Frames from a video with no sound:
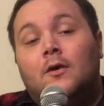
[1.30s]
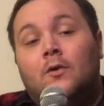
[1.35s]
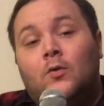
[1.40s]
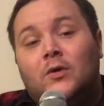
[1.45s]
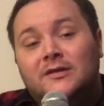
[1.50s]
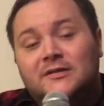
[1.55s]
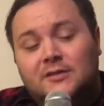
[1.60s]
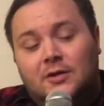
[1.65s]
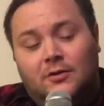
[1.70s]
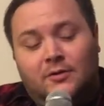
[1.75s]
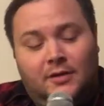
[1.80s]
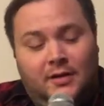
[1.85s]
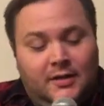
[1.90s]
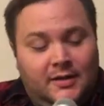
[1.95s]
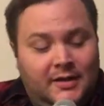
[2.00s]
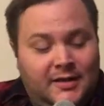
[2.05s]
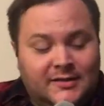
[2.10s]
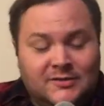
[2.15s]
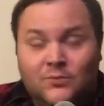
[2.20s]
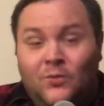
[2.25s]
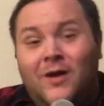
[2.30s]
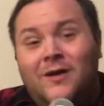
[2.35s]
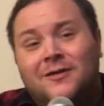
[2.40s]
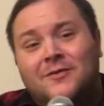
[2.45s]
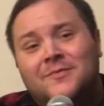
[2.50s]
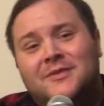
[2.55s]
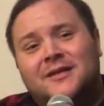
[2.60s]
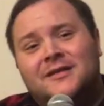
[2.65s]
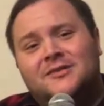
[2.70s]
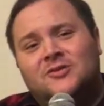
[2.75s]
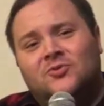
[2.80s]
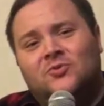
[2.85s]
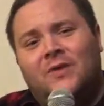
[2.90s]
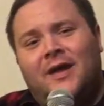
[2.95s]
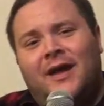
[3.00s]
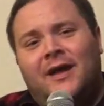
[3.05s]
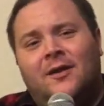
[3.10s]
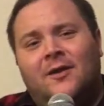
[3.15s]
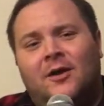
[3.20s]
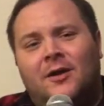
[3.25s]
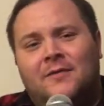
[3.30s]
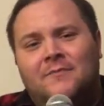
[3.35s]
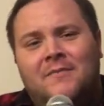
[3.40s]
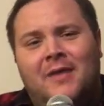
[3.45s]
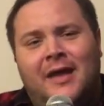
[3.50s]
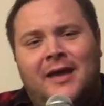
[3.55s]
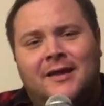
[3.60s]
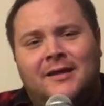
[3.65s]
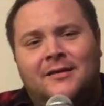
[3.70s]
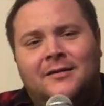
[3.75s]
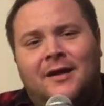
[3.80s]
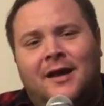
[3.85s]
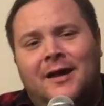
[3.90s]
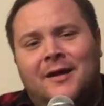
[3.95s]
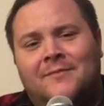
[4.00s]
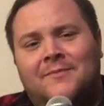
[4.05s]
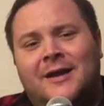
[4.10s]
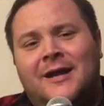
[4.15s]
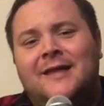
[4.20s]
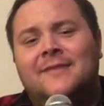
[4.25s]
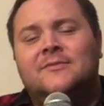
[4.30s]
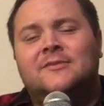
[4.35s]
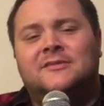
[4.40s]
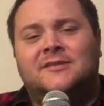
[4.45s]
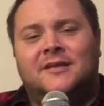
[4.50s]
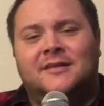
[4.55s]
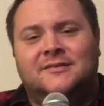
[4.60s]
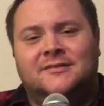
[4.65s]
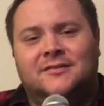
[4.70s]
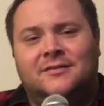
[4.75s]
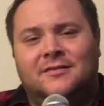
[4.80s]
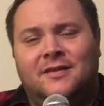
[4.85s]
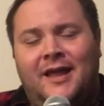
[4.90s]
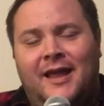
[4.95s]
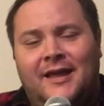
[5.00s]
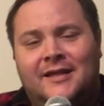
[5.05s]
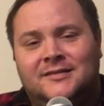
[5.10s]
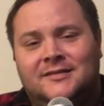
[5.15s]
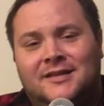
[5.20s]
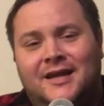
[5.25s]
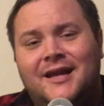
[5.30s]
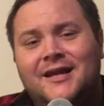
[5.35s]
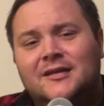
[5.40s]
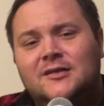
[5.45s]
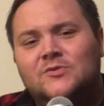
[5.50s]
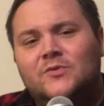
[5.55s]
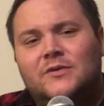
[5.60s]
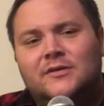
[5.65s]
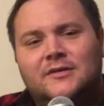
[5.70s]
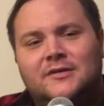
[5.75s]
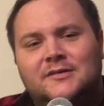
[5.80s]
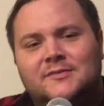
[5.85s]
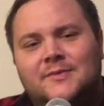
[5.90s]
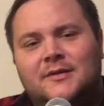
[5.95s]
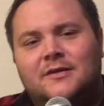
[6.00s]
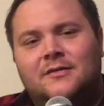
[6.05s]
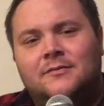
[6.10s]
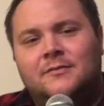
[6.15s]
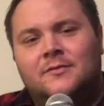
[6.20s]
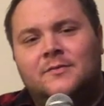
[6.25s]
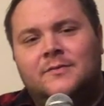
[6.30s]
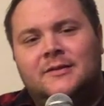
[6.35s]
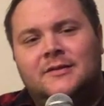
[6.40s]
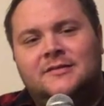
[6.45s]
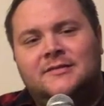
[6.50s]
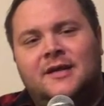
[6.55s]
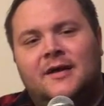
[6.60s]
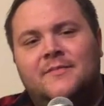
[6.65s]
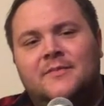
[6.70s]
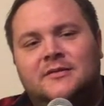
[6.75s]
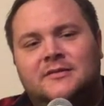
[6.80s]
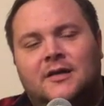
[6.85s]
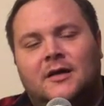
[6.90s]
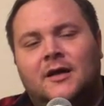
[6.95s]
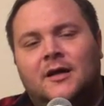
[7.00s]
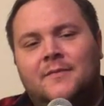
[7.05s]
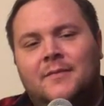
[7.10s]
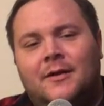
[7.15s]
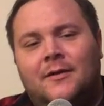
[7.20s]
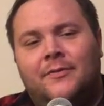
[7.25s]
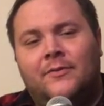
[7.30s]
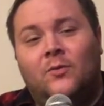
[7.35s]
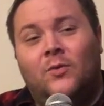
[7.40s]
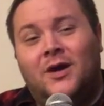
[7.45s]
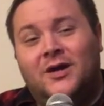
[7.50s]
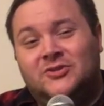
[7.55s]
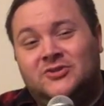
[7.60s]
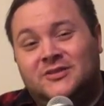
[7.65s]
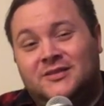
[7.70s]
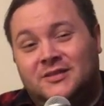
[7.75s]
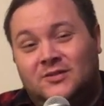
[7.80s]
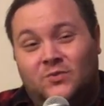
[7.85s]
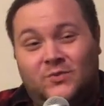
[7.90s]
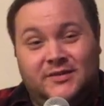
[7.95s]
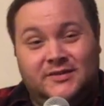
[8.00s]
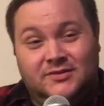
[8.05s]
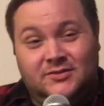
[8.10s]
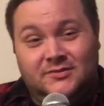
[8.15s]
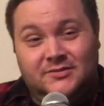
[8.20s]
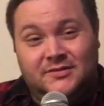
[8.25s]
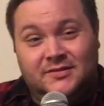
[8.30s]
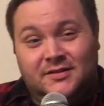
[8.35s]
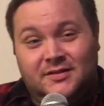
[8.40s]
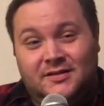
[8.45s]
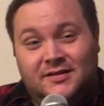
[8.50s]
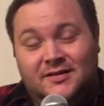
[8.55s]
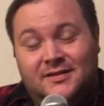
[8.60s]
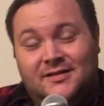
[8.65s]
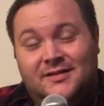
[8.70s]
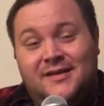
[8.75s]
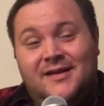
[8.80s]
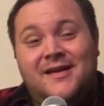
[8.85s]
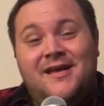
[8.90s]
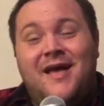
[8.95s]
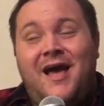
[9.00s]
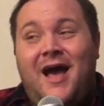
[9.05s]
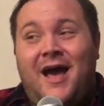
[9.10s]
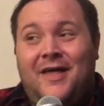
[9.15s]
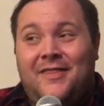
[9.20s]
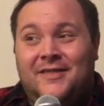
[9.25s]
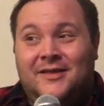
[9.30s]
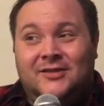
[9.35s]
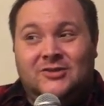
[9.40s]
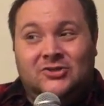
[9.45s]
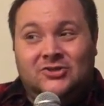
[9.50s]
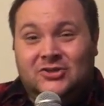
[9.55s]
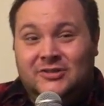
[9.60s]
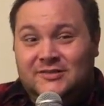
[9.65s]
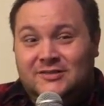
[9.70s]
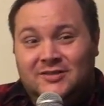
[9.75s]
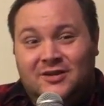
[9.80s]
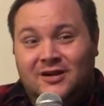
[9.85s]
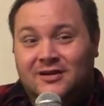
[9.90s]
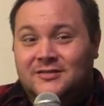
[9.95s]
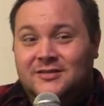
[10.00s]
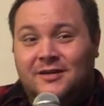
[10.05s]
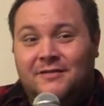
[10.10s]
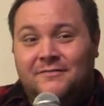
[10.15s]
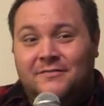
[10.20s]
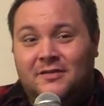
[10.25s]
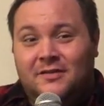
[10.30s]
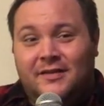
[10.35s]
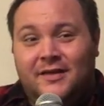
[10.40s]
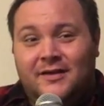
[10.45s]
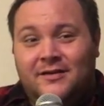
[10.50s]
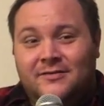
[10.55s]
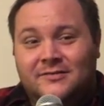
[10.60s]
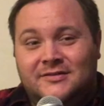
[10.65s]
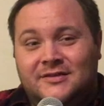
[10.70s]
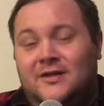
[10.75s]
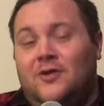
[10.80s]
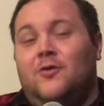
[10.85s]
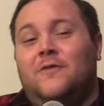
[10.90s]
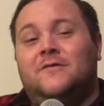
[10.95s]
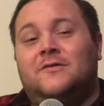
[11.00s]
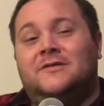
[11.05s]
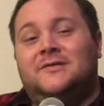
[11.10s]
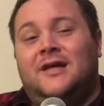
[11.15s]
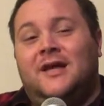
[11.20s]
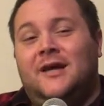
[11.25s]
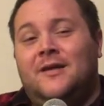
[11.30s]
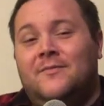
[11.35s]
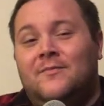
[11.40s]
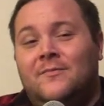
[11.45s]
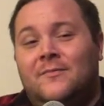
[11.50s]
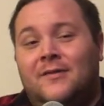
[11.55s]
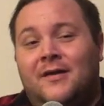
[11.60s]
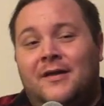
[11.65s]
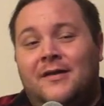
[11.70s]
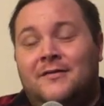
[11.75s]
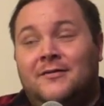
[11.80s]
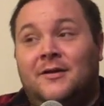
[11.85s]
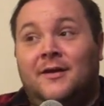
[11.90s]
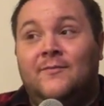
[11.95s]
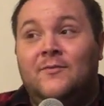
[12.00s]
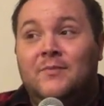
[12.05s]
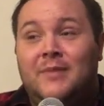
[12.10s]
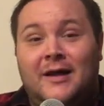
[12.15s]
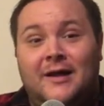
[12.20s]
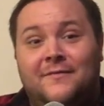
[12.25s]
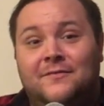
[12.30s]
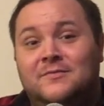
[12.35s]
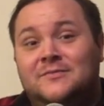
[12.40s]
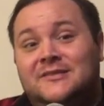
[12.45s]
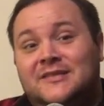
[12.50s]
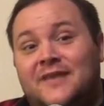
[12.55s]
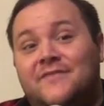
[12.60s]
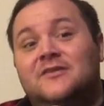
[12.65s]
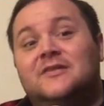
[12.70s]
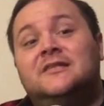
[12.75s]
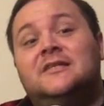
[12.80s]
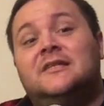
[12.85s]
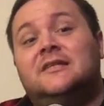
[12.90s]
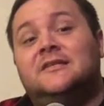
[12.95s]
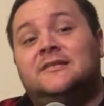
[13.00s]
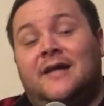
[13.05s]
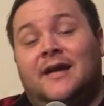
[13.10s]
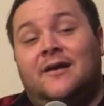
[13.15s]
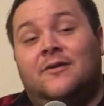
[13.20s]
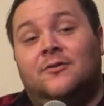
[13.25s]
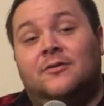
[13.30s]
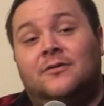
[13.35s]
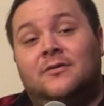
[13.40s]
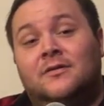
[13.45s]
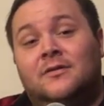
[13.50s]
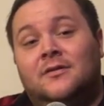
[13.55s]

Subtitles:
What's going on, guys? Welcome into End on a Make. My name is Dustin, and tonight I just wanted to spend a little bit of time and talk about the Washington Wizards. They just knocked off the Lakers in overtime, coming back from 17 down